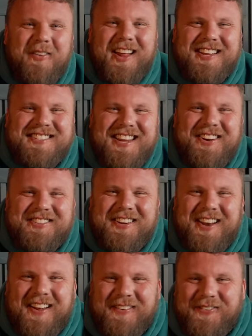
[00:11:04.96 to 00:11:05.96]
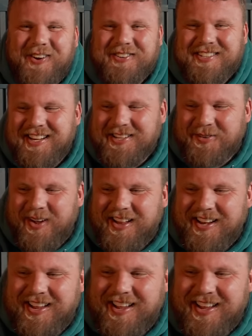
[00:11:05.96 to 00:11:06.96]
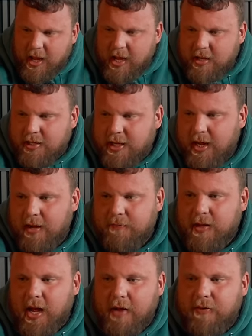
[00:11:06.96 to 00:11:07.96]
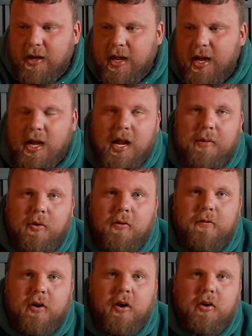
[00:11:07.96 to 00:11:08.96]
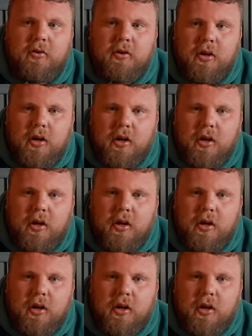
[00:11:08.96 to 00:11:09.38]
of that stairs, unfortunately, as well. And end of the day, I think I ended up overall